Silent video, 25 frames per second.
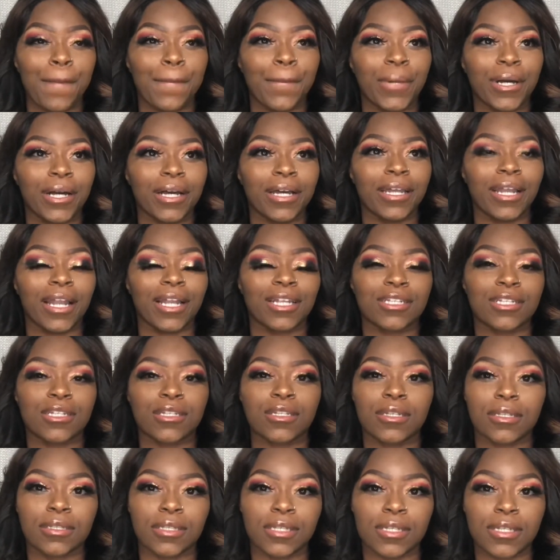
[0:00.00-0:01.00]
but I
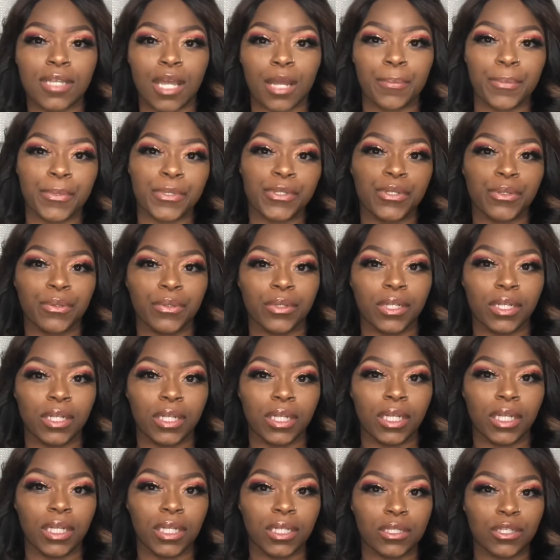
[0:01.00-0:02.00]
just took this
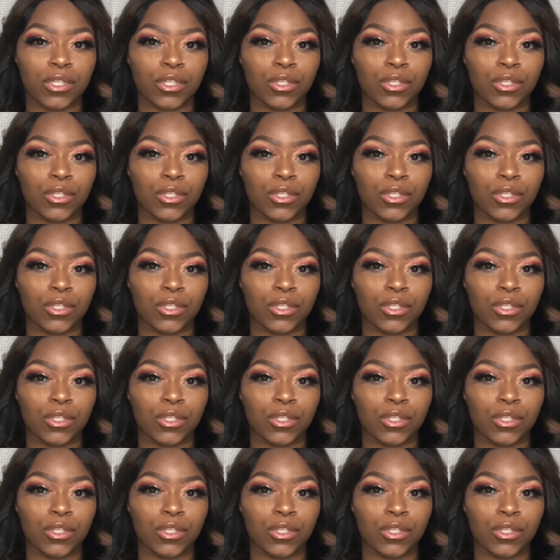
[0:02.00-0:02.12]
opportunity